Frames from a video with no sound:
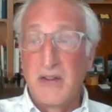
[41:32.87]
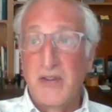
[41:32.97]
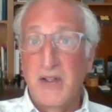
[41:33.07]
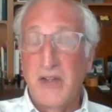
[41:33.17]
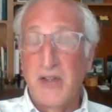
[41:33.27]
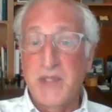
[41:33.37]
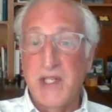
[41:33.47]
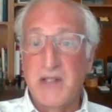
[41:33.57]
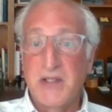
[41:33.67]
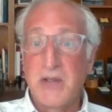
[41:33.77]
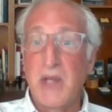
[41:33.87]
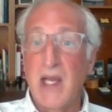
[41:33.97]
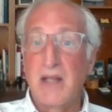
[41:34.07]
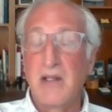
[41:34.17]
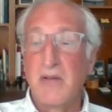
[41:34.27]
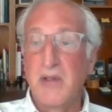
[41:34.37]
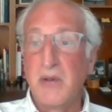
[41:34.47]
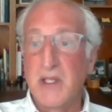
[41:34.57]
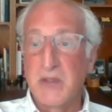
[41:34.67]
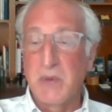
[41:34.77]
Some states do that. Their
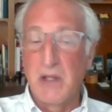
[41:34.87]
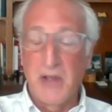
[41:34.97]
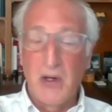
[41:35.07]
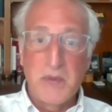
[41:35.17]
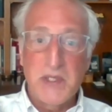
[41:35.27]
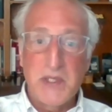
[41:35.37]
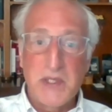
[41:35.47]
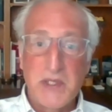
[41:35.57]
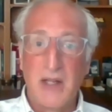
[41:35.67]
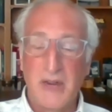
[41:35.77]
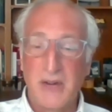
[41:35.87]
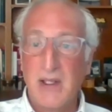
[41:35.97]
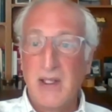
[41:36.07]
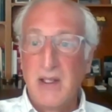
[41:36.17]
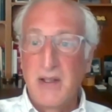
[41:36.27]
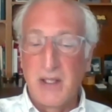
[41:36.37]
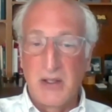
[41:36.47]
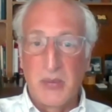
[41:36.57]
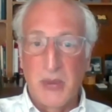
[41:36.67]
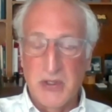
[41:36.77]
view is, well, if the home state doesn't
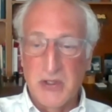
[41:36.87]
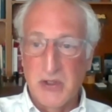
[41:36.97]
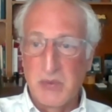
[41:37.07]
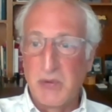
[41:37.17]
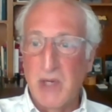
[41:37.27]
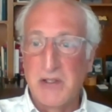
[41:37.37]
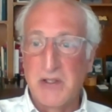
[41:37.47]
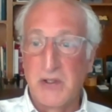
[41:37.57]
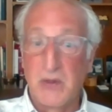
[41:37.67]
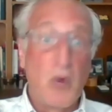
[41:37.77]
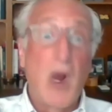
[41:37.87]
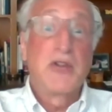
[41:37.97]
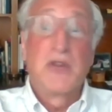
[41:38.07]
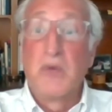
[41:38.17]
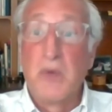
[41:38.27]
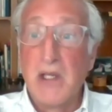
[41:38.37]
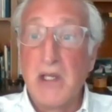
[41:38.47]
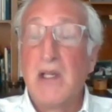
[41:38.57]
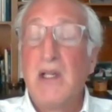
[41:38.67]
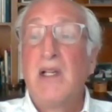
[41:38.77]
think the person should be registered, why should
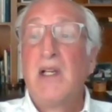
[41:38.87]
we?